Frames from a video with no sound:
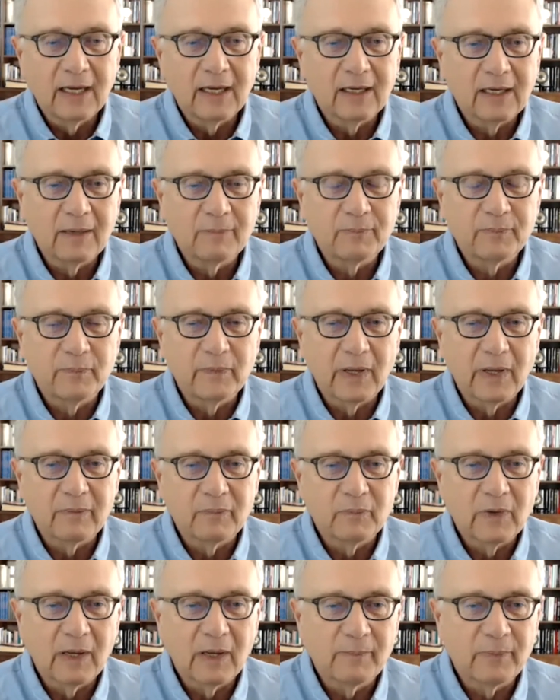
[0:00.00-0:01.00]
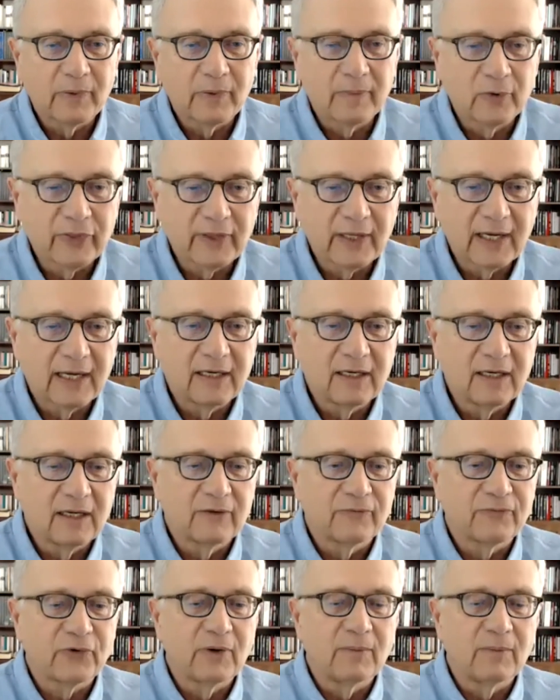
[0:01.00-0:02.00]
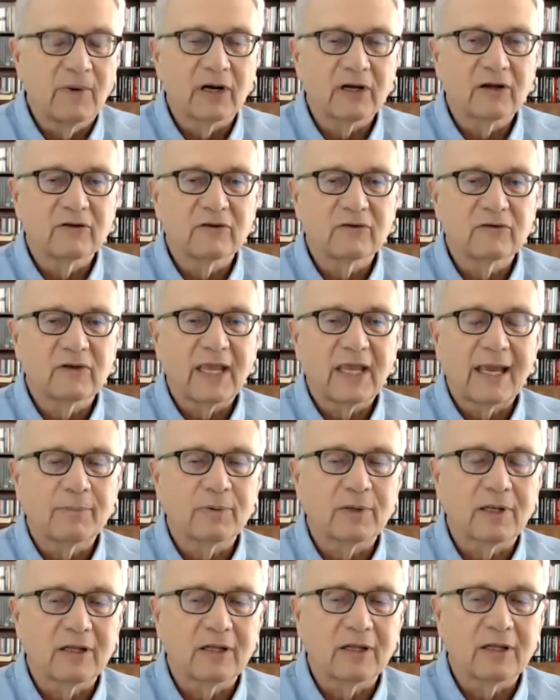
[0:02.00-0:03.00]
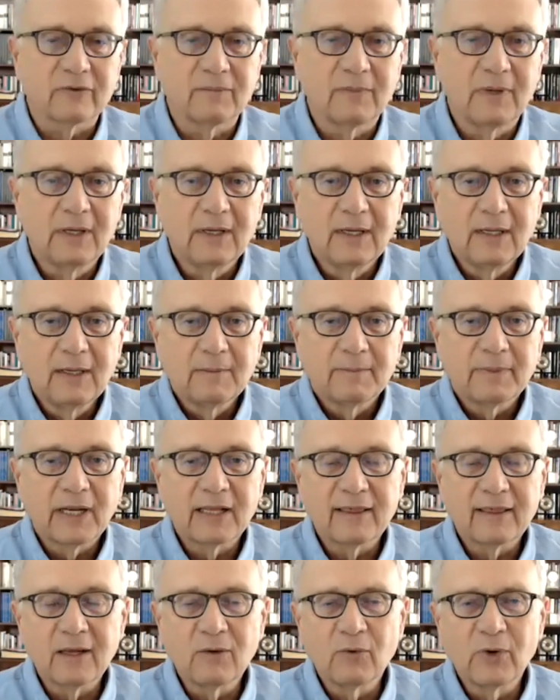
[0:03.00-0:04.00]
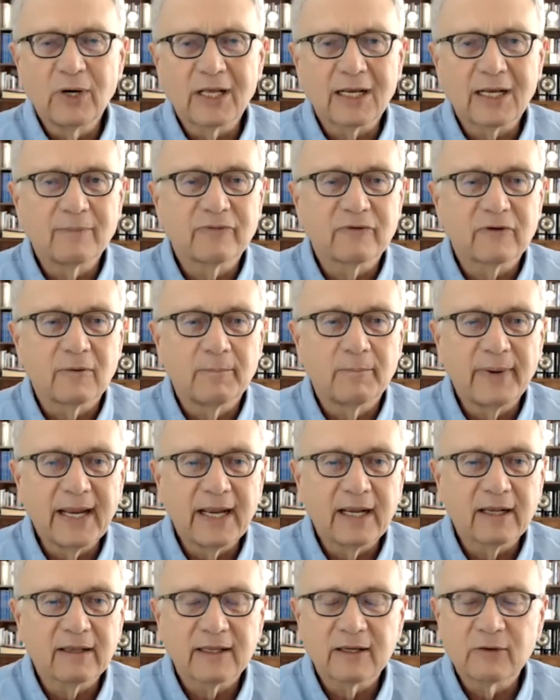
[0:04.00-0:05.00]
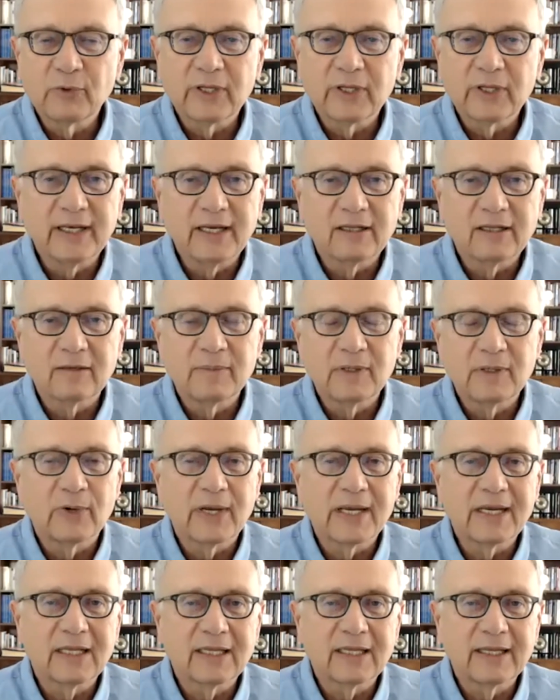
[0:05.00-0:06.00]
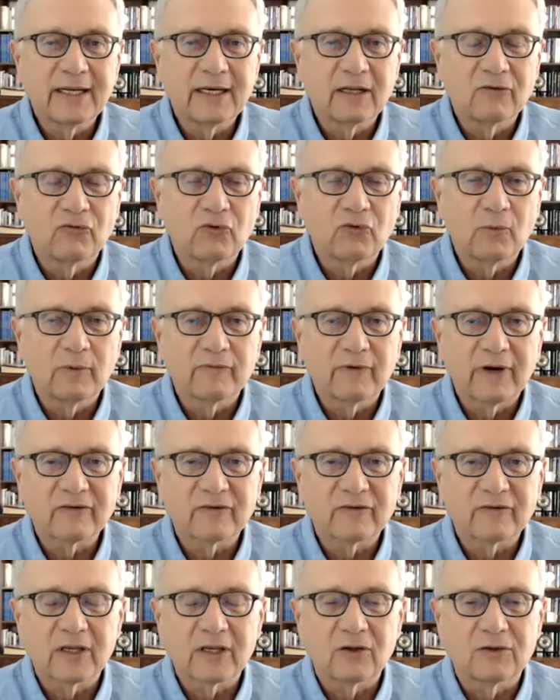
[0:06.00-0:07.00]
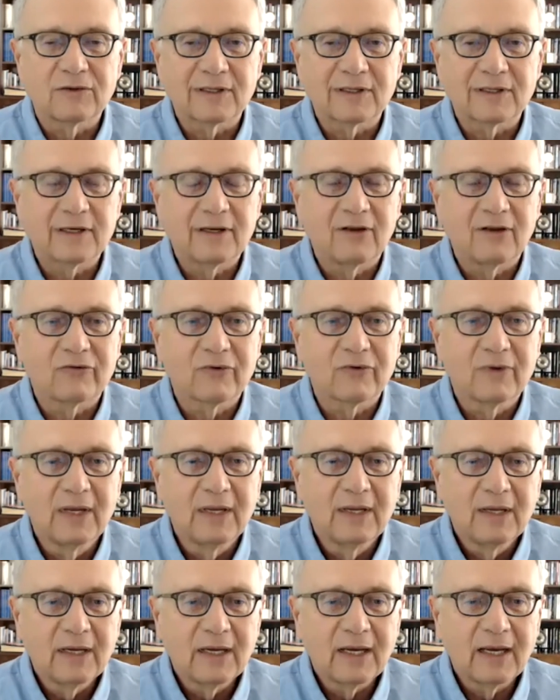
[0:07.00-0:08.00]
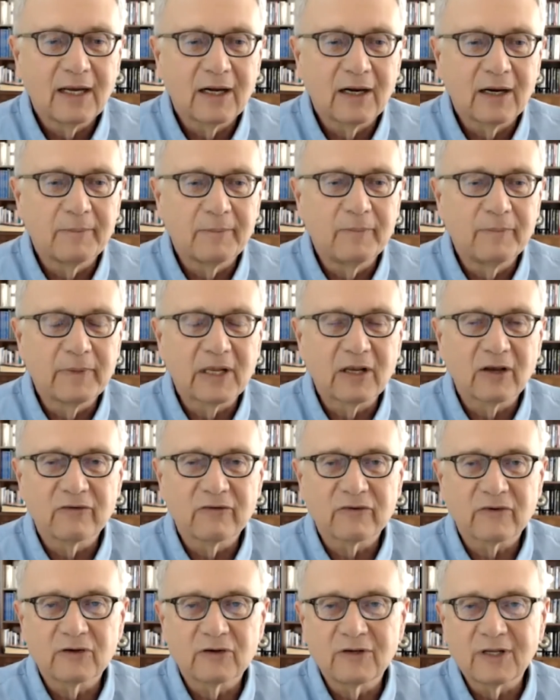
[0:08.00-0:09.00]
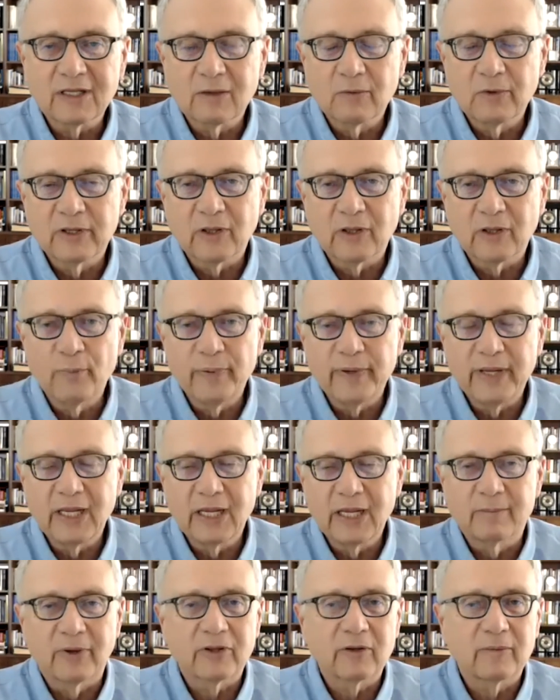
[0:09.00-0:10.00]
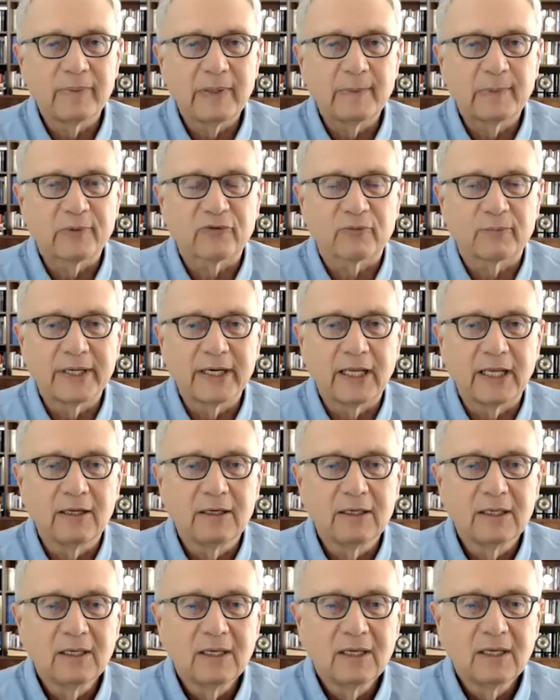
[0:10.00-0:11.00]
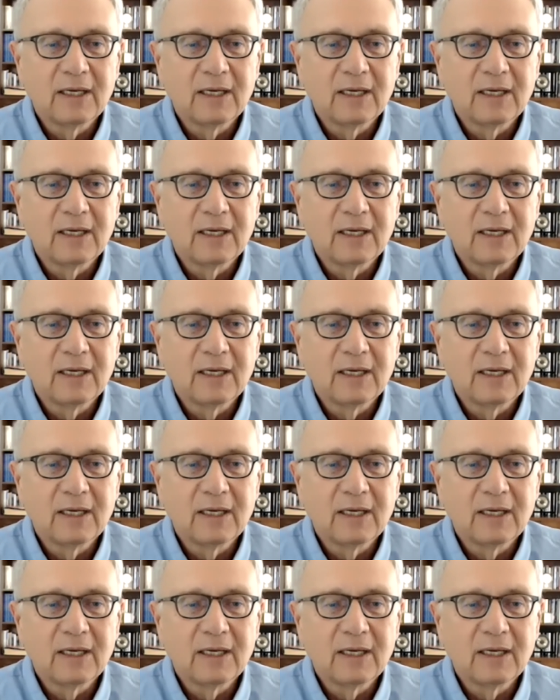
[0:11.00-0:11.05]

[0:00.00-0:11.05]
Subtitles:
I promote the idea of free market capitalism. But I think when it comes to bank, they really need to be regulated and supervised like utilities because they're dealing with OPM, other people's money.